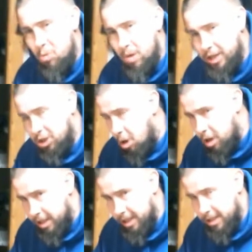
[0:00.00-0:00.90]
I
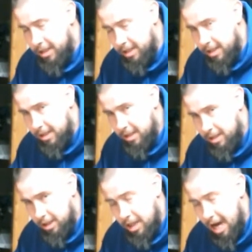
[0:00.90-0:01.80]
started
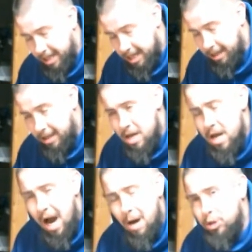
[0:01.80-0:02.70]
the hiking,
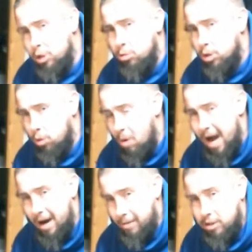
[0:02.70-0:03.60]
I was new to the
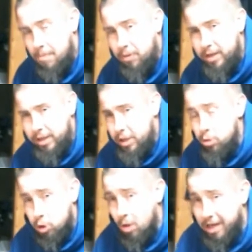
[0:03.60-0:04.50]
wild. I was completely new.
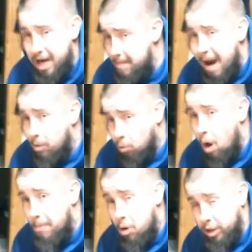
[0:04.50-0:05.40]
So I came out with
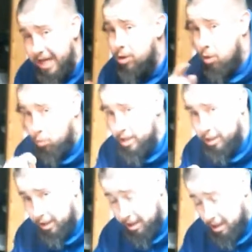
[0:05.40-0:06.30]
Walmart gear originally.